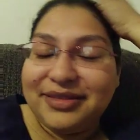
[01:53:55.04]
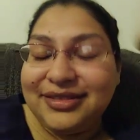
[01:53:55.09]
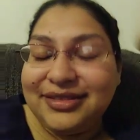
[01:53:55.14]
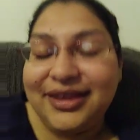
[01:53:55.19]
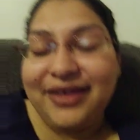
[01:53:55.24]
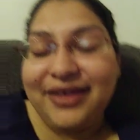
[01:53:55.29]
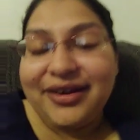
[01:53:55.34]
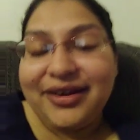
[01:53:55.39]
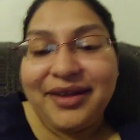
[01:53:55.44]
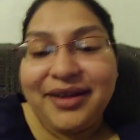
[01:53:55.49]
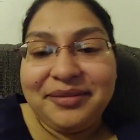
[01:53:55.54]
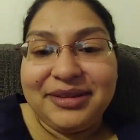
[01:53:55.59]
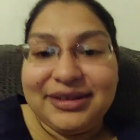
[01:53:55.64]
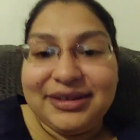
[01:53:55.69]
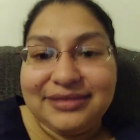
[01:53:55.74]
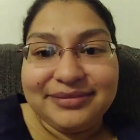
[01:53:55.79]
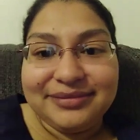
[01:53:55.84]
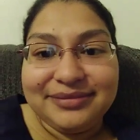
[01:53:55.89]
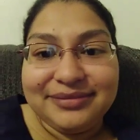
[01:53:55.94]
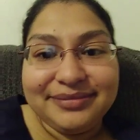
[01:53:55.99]
I
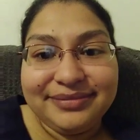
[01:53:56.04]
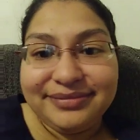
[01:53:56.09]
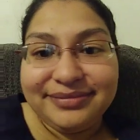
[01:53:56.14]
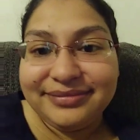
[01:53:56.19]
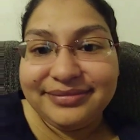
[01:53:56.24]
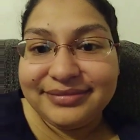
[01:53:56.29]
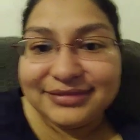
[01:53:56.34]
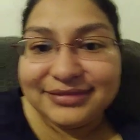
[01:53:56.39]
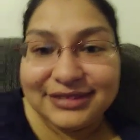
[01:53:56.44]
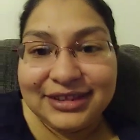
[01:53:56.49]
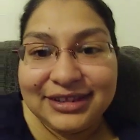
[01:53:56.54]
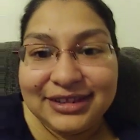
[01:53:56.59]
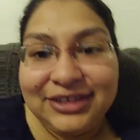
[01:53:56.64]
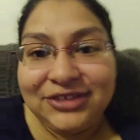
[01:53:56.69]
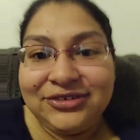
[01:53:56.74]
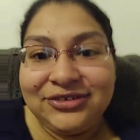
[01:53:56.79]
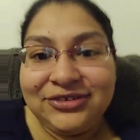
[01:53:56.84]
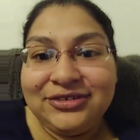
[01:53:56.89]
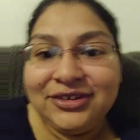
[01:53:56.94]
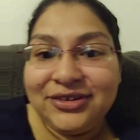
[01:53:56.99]
mean,
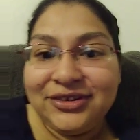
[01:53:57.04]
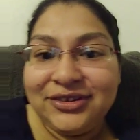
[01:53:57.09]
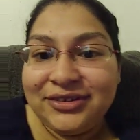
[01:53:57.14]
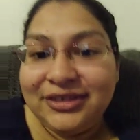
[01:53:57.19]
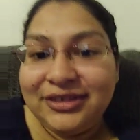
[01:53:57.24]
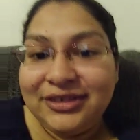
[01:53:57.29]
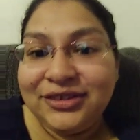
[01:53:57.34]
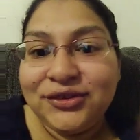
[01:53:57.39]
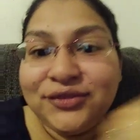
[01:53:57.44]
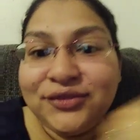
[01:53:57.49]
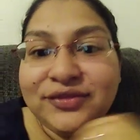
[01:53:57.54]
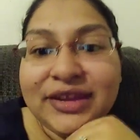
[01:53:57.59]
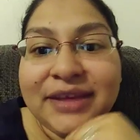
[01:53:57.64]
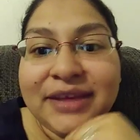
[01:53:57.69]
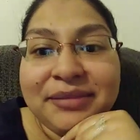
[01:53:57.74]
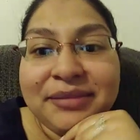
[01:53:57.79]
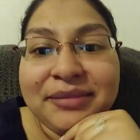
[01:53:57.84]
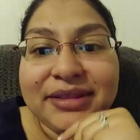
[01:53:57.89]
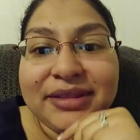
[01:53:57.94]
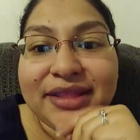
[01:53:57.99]
you
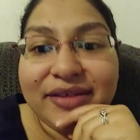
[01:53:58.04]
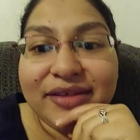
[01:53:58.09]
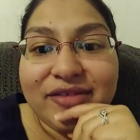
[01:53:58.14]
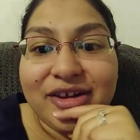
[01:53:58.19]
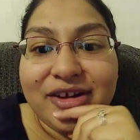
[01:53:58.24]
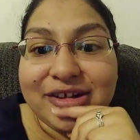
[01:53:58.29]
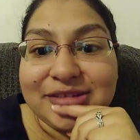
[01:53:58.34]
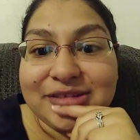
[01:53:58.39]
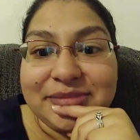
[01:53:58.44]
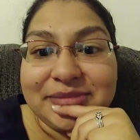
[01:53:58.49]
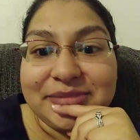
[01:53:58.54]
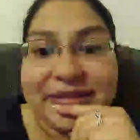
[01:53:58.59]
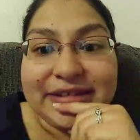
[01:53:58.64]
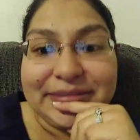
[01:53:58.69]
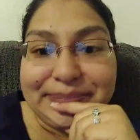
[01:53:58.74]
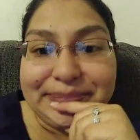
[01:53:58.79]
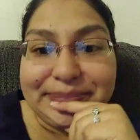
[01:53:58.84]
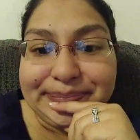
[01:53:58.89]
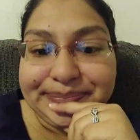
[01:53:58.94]
name it, they've called me it.